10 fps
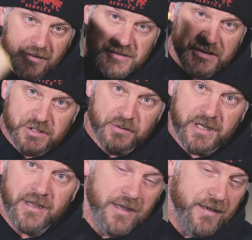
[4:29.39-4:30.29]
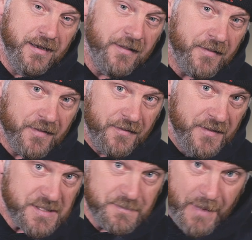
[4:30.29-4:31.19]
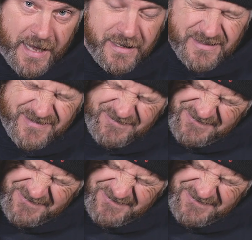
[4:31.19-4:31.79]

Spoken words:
Suzuki in this mind